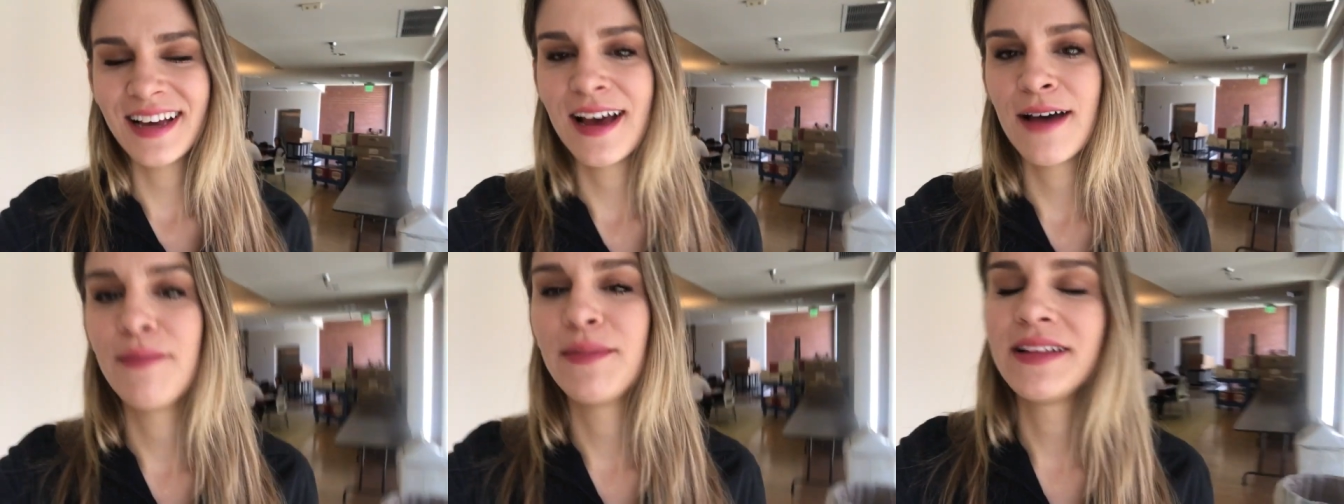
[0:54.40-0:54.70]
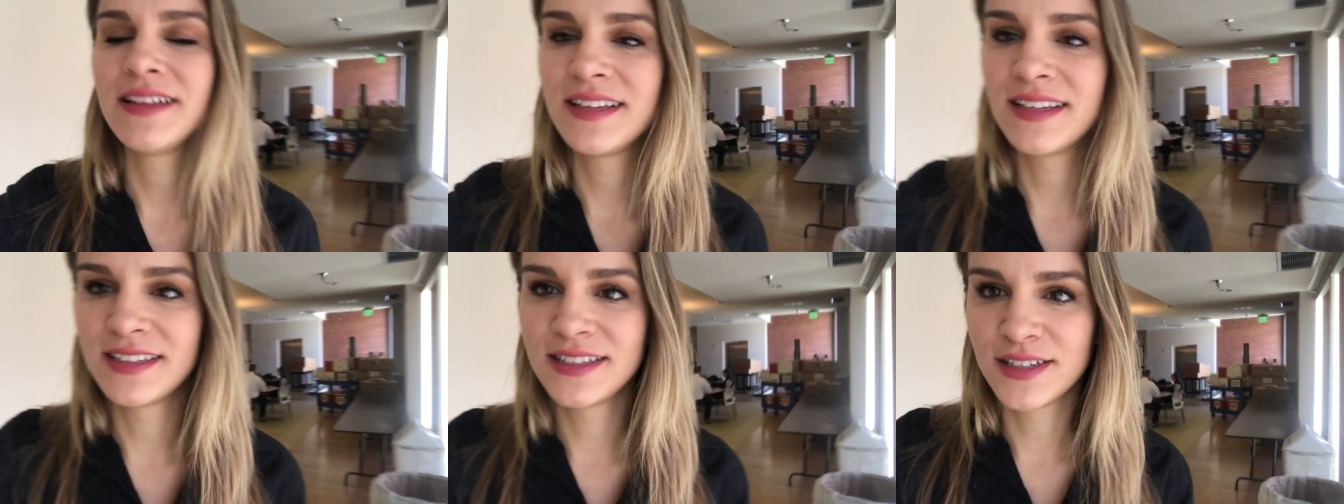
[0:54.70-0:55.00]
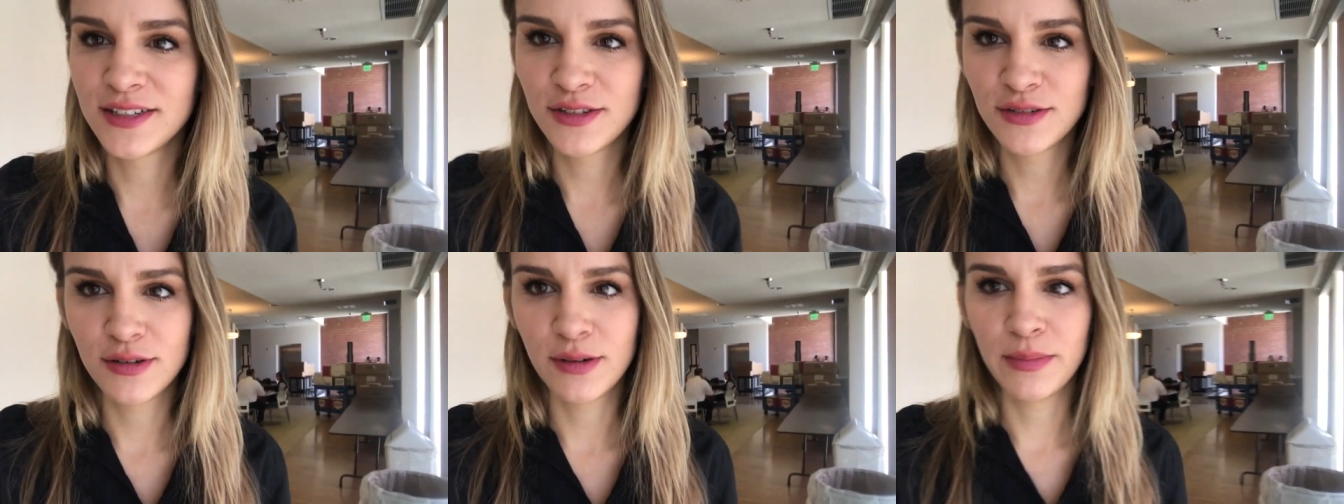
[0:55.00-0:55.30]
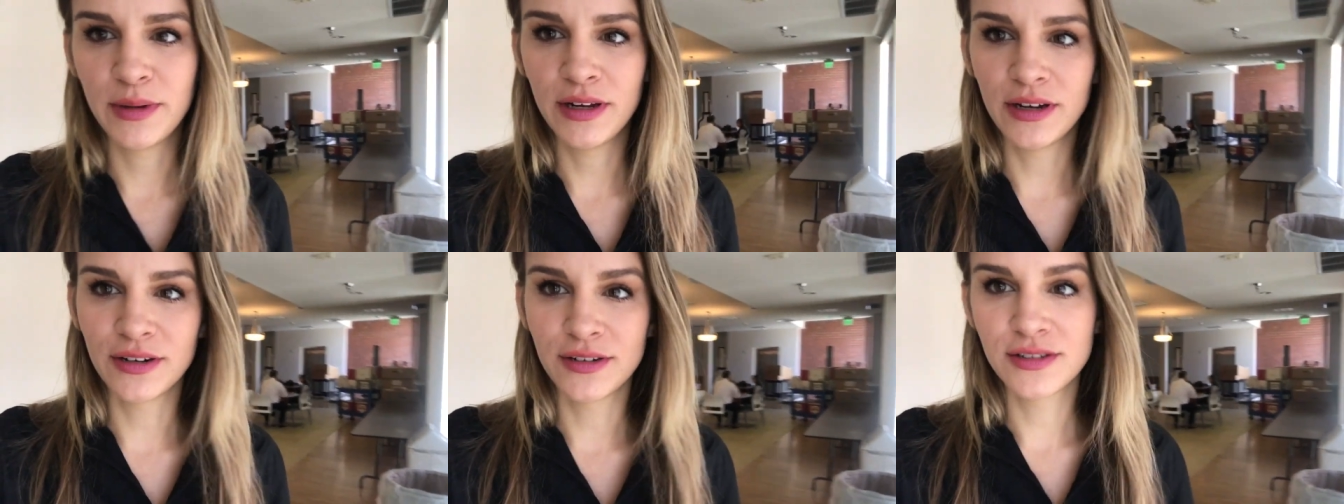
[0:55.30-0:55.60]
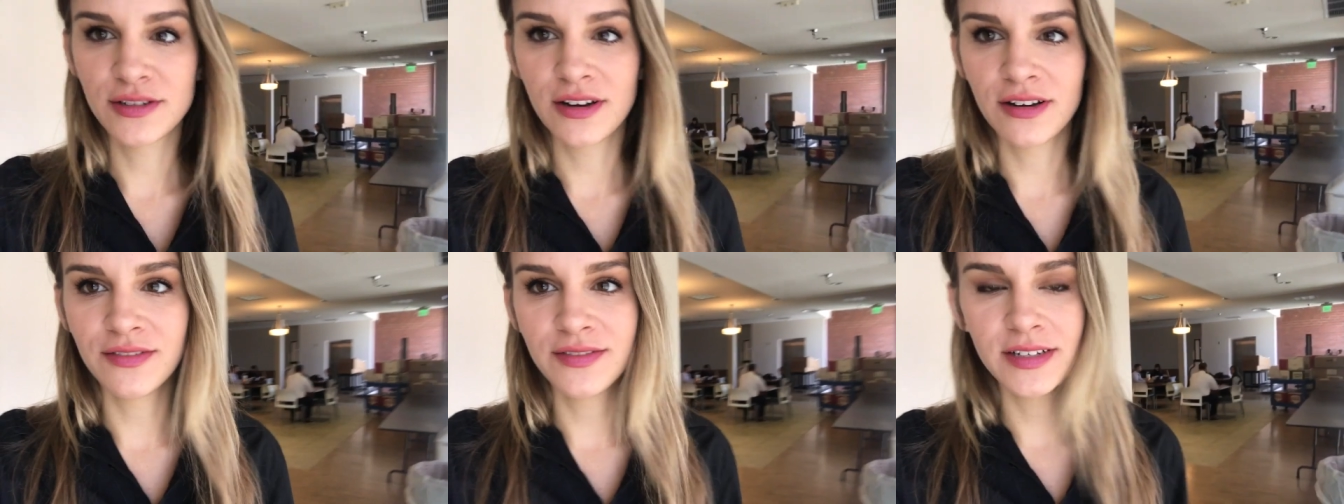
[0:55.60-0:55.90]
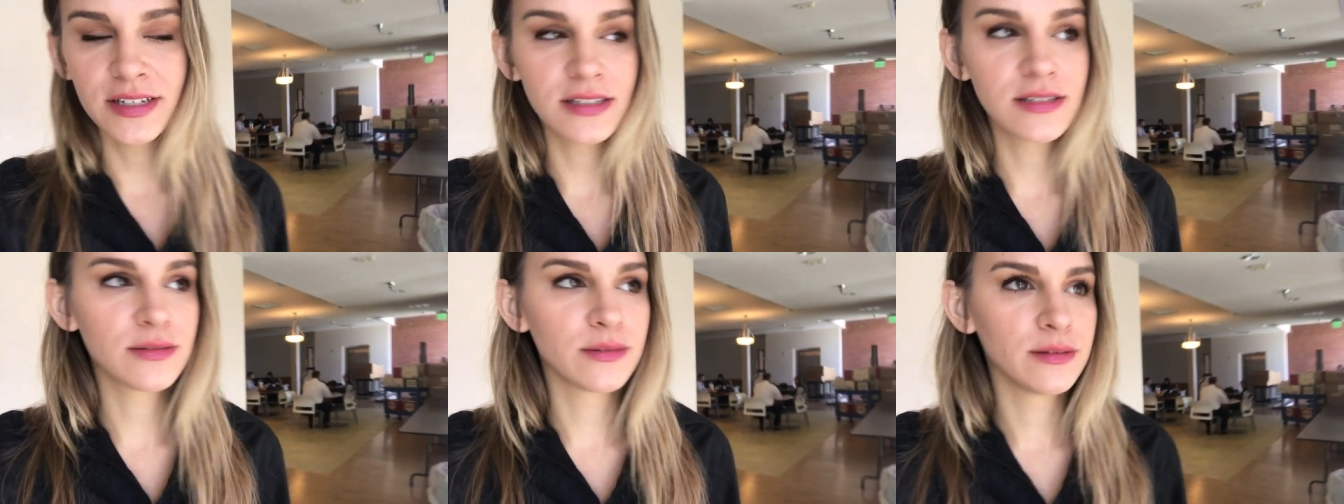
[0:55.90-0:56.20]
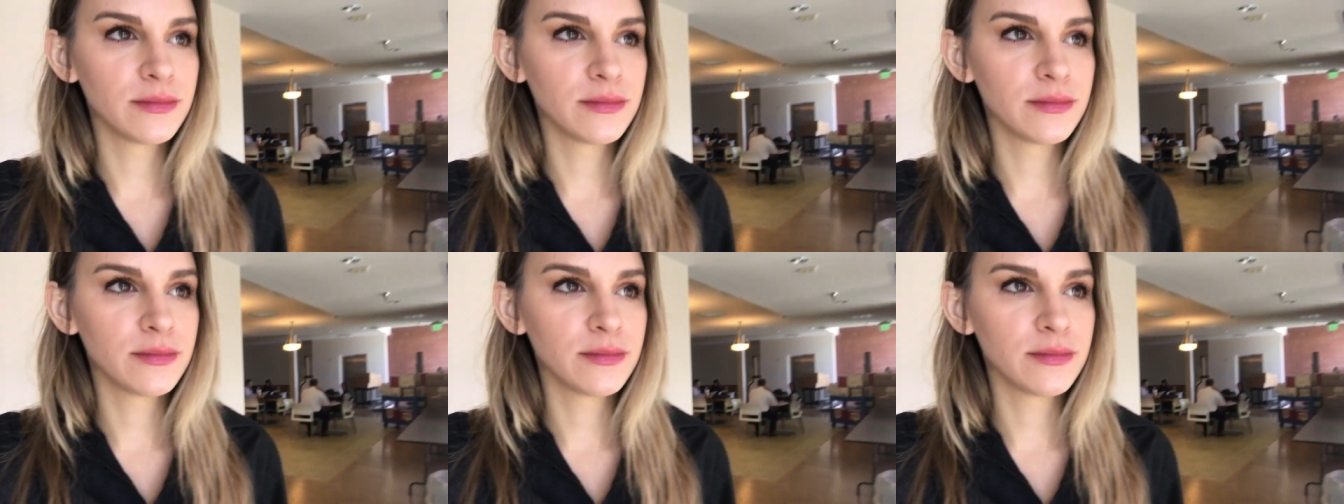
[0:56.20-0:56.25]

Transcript: I'm at the distributor's office.